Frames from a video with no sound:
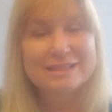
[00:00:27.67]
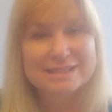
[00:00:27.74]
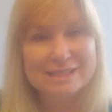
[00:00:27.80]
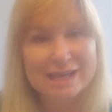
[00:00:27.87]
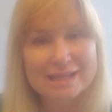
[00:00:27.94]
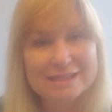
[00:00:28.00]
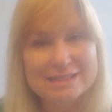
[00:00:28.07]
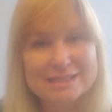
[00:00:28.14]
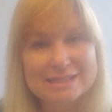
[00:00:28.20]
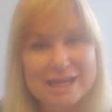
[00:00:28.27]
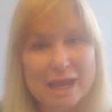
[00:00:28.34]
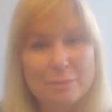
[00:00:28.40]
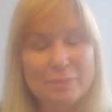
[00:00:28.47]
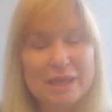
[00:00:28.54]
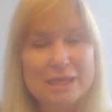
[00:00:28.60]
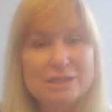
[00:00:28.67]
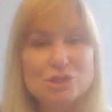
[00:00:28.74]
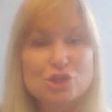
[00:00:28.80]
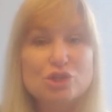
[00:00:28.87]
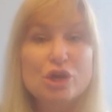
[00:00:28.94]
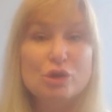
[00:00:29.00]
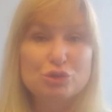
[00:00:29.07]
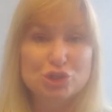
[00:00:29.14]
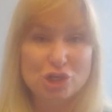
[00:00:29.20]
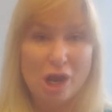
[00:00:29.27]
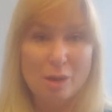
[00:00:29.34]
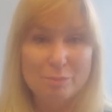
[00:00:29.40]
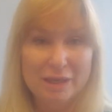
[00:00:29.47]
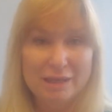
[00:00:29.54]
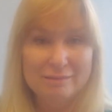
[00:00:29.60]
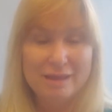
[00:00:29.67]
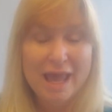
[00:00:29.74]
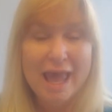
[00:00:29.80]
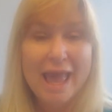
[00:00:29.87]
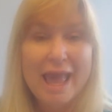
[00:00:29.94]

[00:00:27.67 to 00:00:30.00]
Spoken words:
Second step is to go shopping.